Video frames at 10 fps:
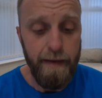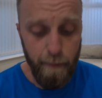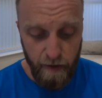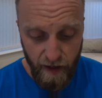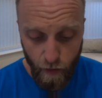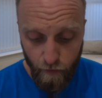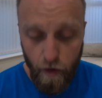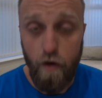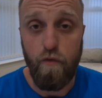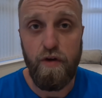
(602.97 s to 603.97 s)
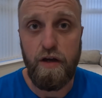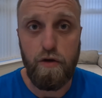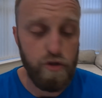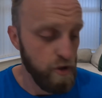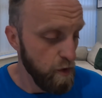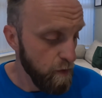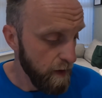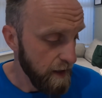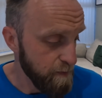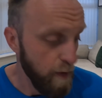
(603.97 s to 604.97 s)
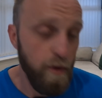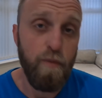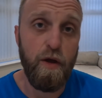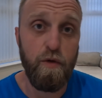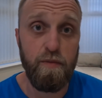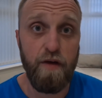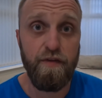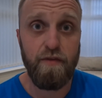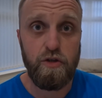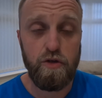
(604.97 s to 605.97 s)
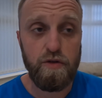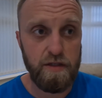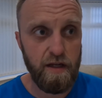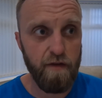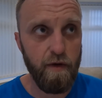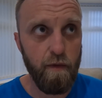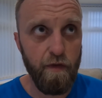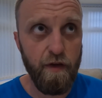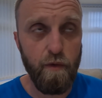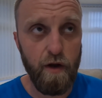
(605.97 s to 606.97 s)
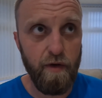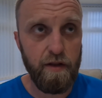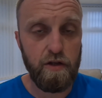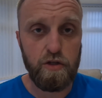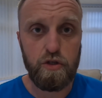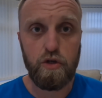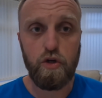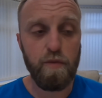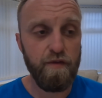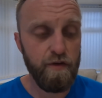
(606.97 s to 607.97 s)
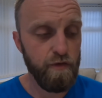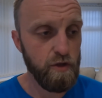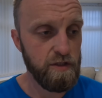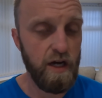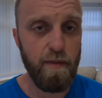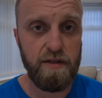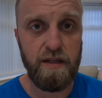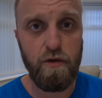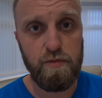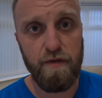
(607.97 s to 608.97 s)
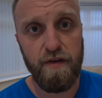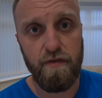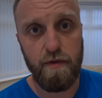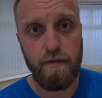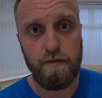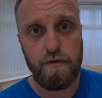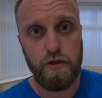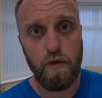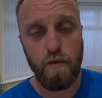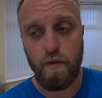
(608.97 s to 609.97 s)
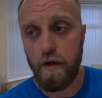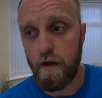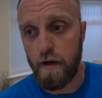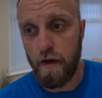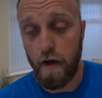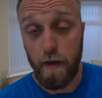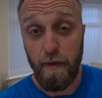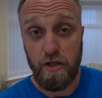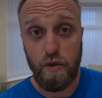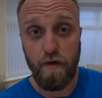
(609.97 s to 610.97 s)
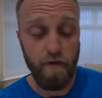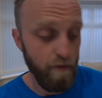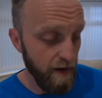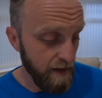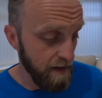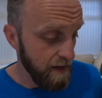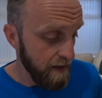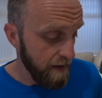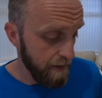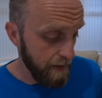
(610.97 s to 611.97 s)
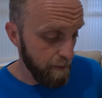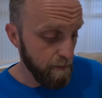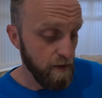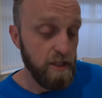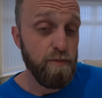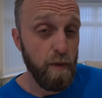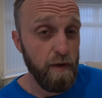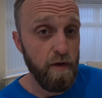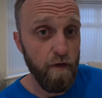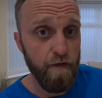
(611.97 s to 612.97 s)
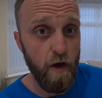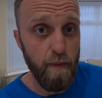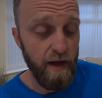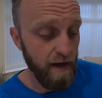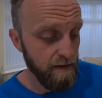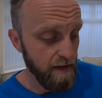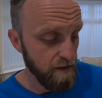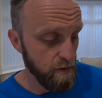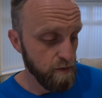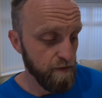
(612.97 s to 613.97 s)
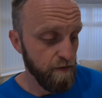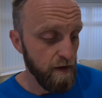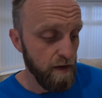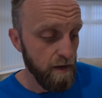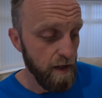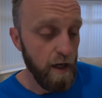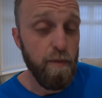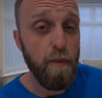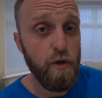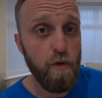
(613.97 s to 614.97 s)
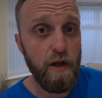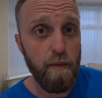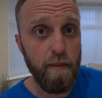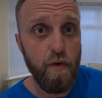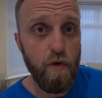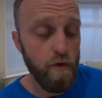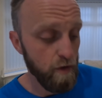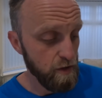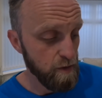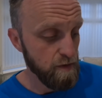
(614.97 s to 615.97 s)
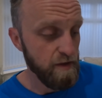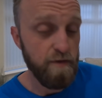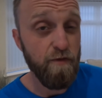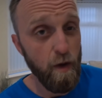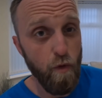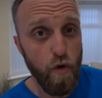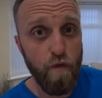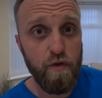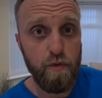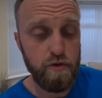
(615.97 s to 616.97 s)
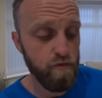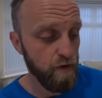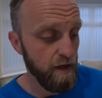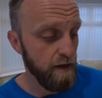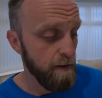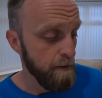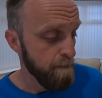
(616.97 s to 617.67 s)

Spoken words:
But yeah, overall, really good shoe. It's probably up there with my favourite shoes. I think when I ran into the Takumi for the first time, I said that was my favourite shoe and the best shoe ever ran in. This is probably not far behind it in terms of, it can probably do a little bit more in terms of it's far more comfortable to run in.